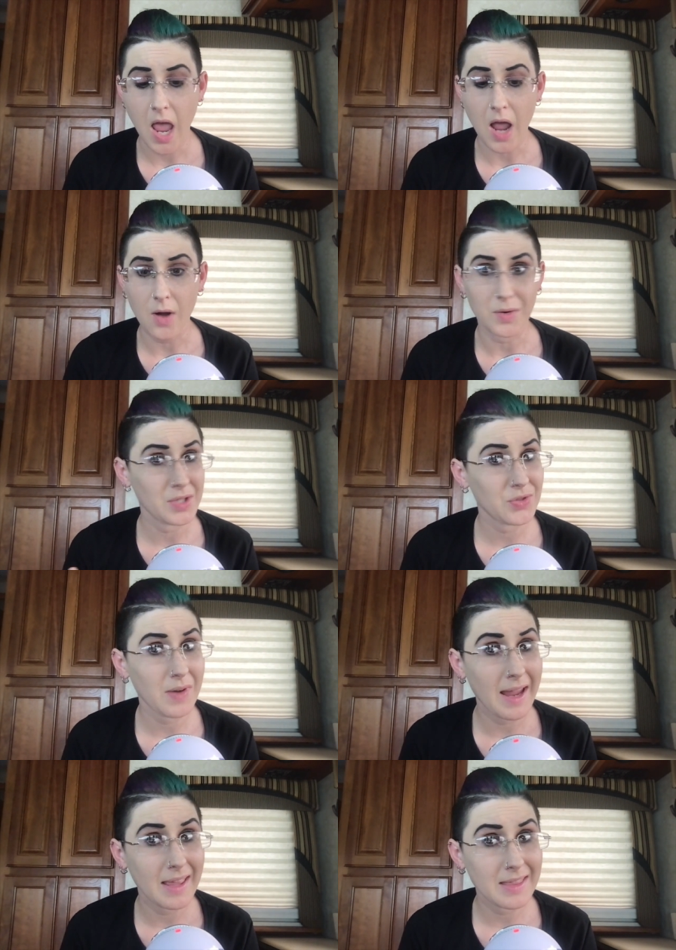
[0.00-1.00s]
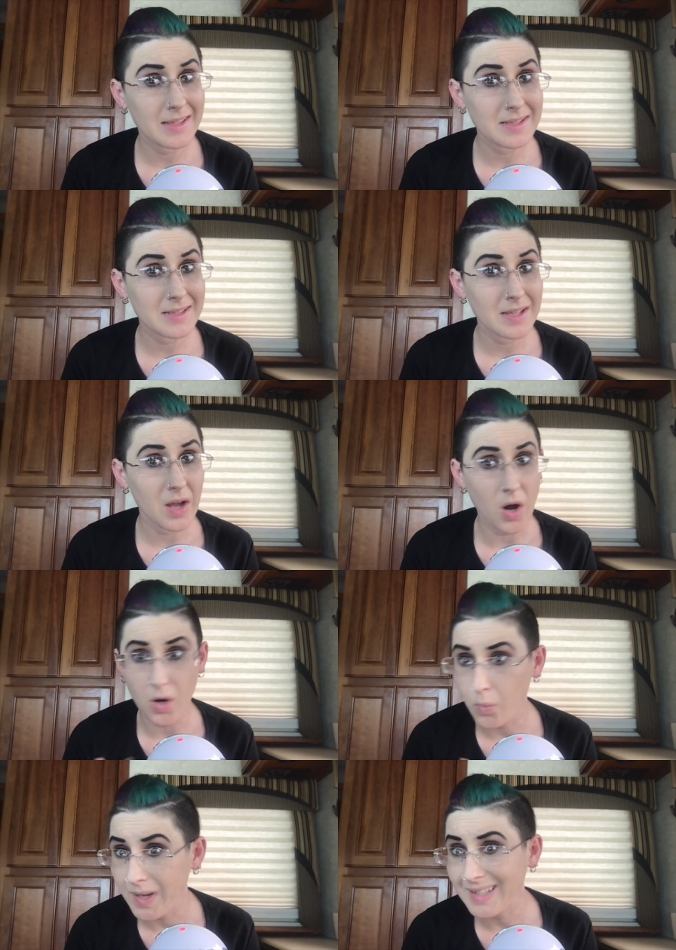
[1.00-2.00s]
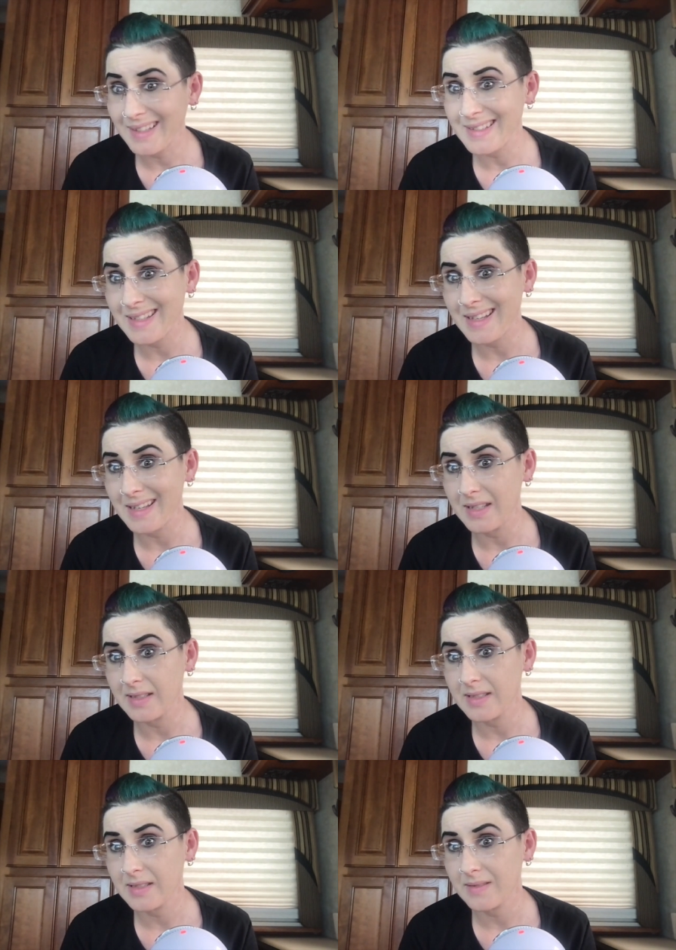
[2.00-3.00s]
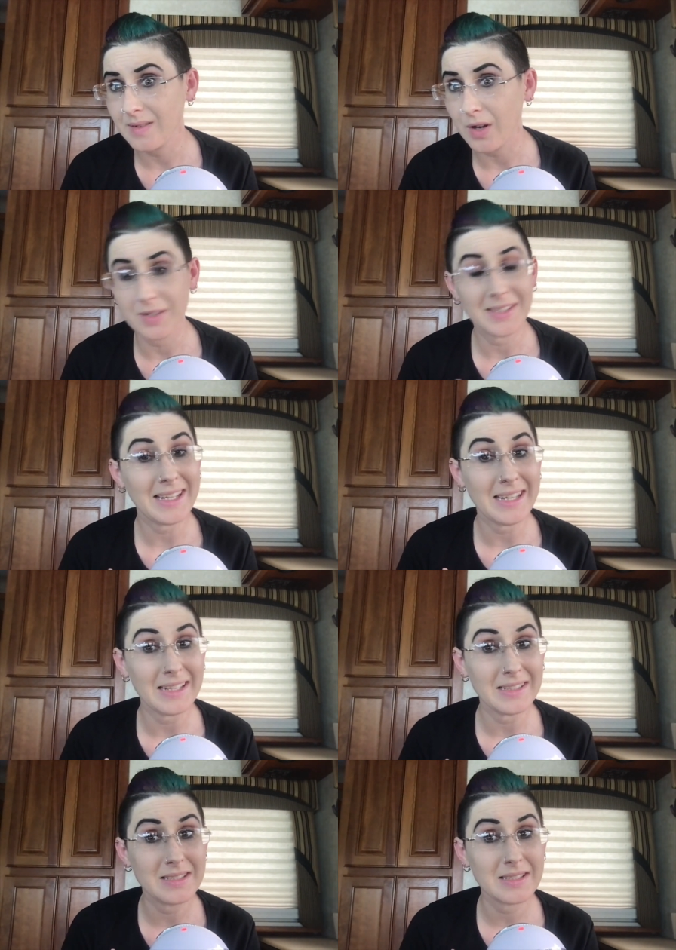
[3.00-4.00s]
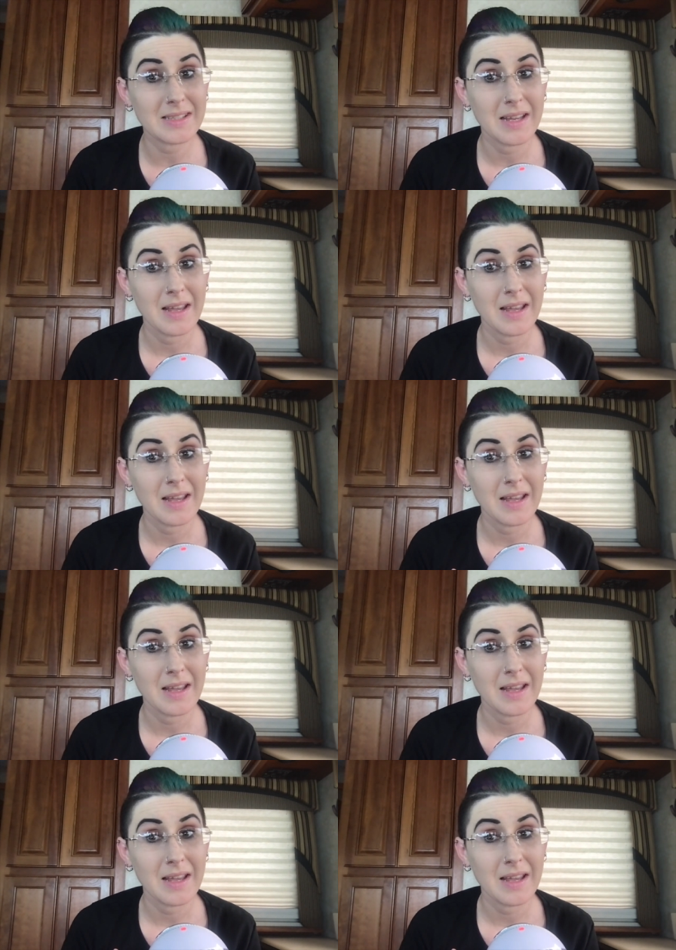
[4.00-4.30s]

our strengths, our weaknesses, our needs,